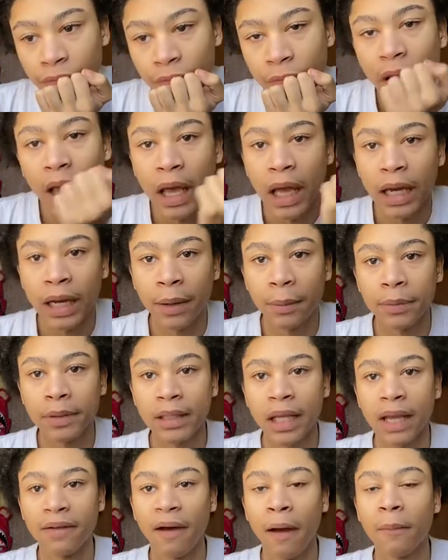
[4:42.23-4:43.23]
and I was
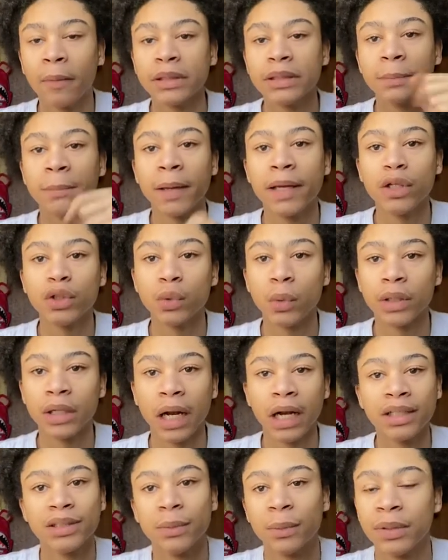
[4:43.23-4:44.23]
like, if I was to pay the
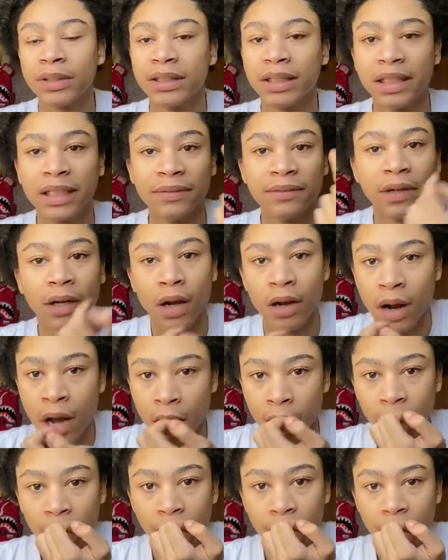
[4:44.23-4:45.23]
$20, it wasn't even
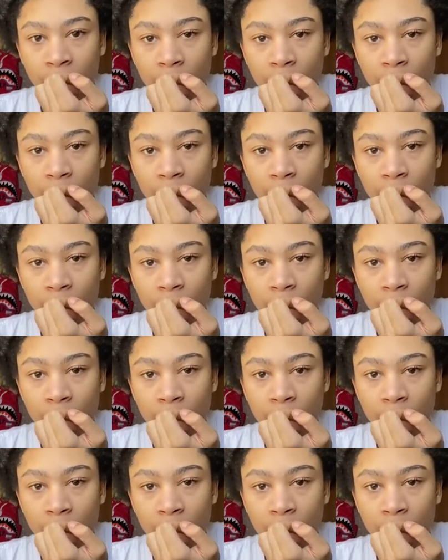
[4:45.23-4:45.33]
enough.